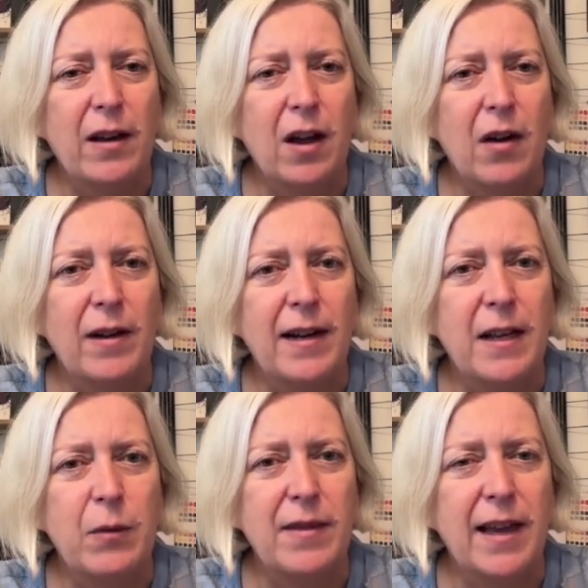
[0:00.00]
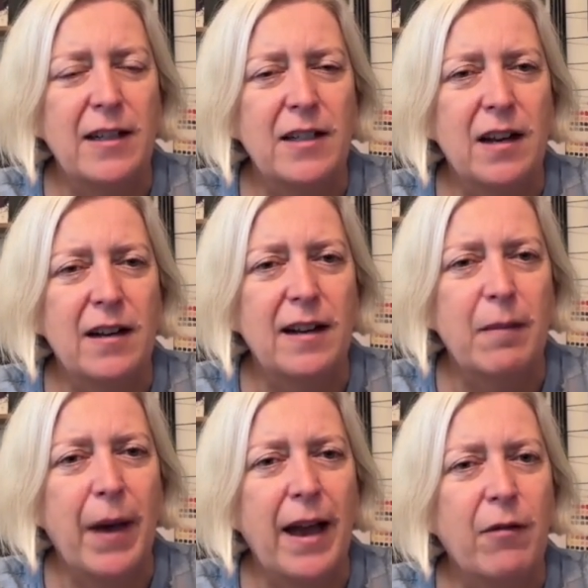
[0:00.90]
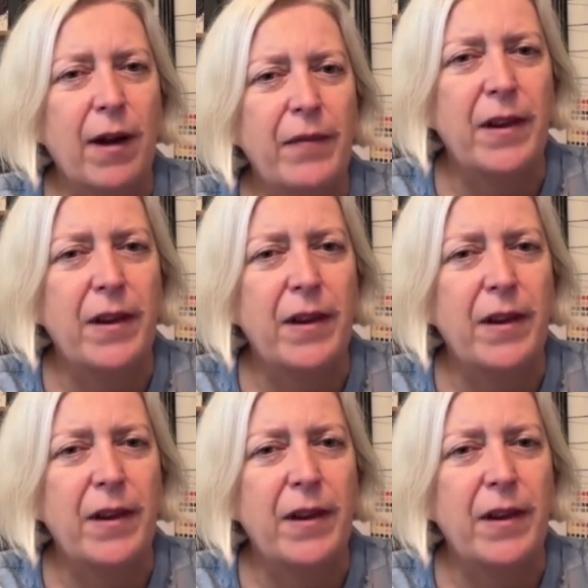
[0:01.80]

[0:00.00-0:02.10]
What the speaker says: currently with that darkening background.